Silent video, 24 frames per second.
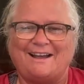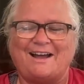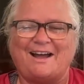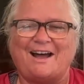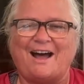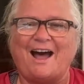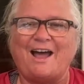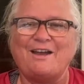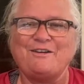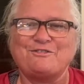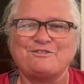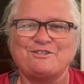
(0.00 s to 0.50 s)

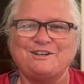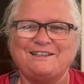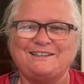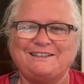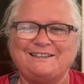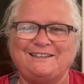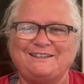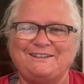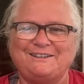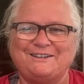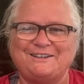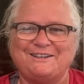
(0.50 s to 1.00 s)
I
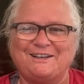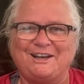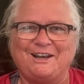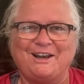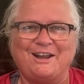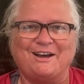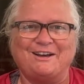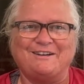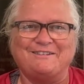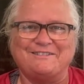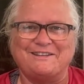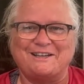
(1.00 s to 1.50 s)
really
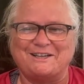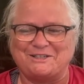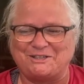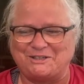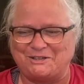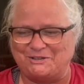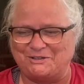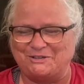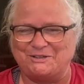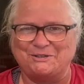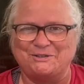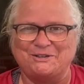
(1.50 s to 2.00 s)
love that
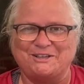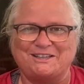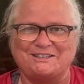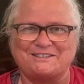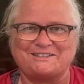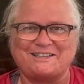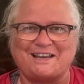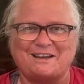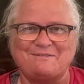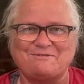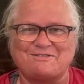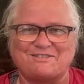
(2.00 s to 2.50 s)
you're doing the
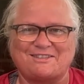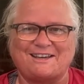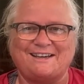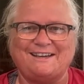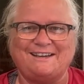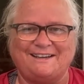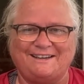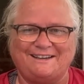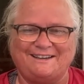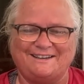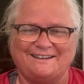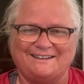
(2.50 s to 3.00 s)
same
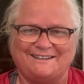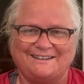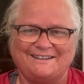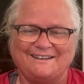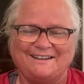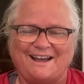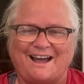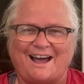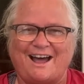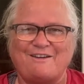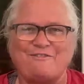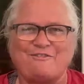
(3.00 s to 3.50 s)
thing.
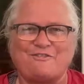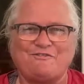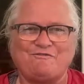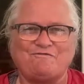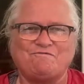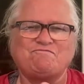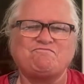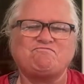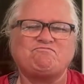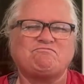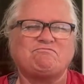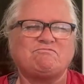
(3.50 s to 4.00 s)
I
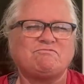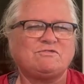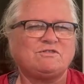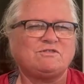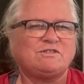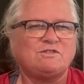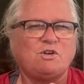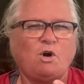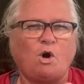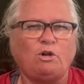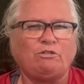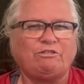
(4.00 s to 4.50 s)

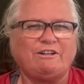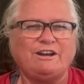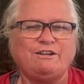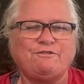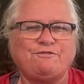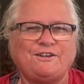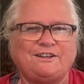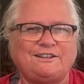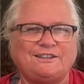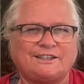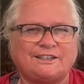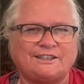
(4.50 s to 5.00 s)
already
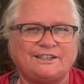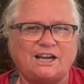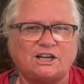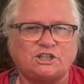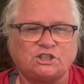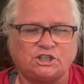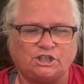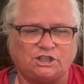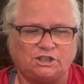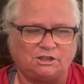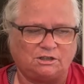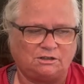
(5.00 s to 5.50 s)
feel a
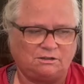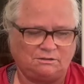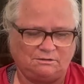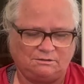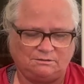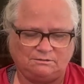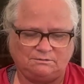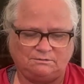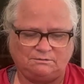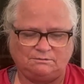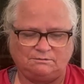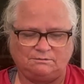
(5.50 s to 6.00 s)
connection.
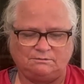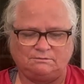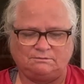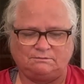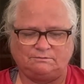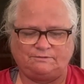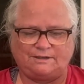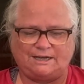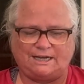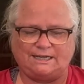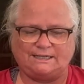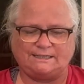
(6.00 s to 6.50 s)

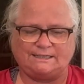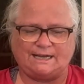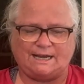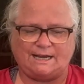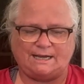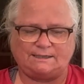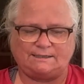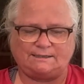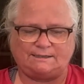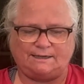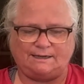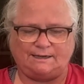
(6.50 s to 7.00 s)

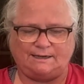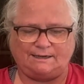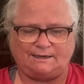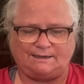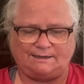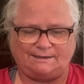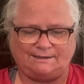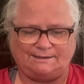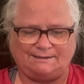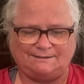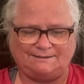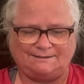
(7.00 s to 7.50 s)

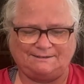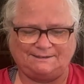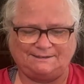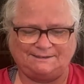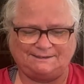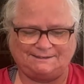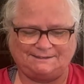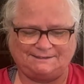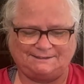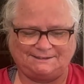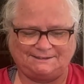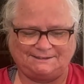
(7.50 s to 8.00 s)
Fantastic.
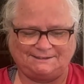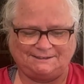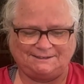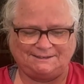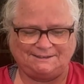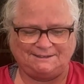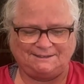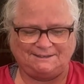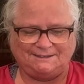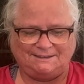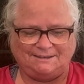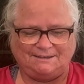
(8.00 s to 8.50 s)

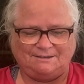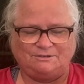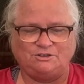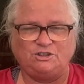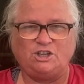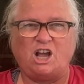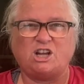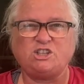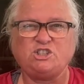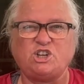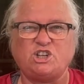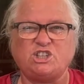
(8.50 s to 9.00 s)

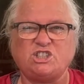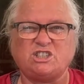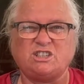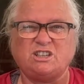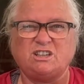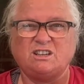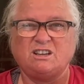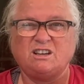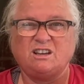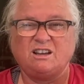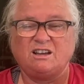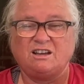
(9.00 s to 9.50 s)
Not just
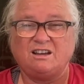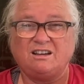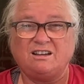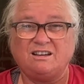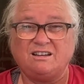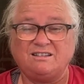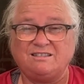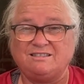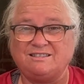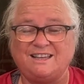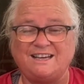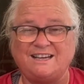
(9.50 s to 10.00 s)

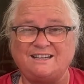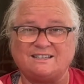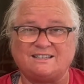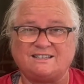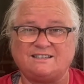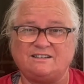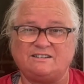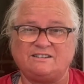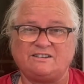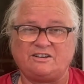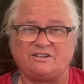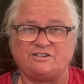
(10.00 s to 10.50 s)

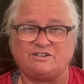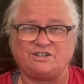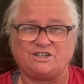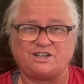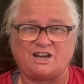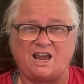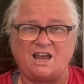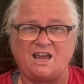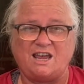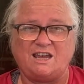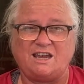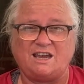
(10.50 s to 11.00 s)
this
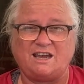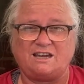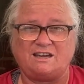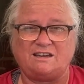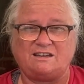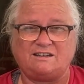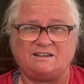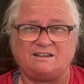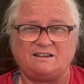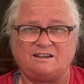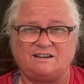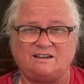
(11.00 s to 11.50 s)
crocheting
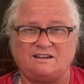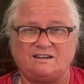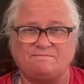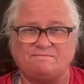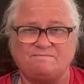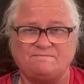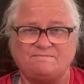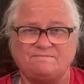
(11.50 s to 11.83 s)
and